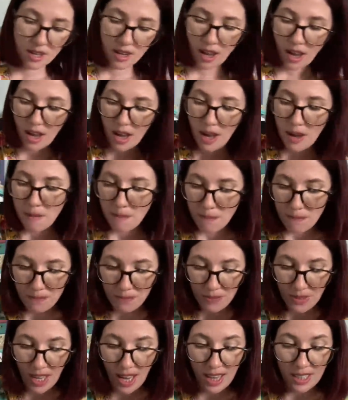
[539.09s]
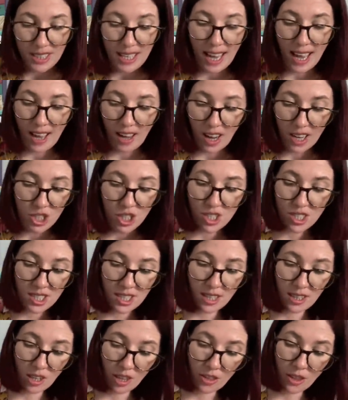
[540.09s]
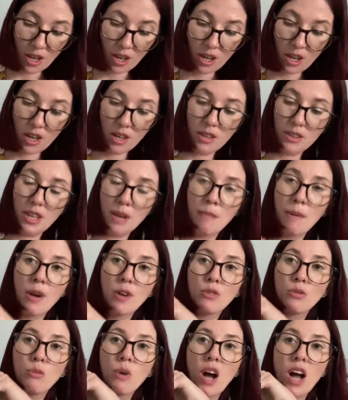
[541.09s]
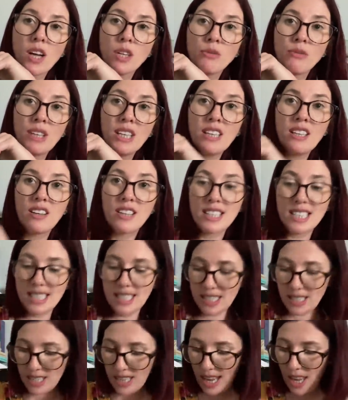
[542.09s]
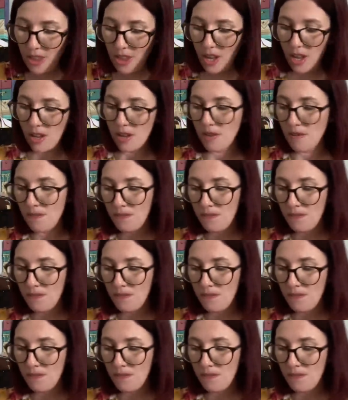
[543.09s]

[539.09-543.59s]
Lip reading: And yeah, I just think that they both work really nicely together,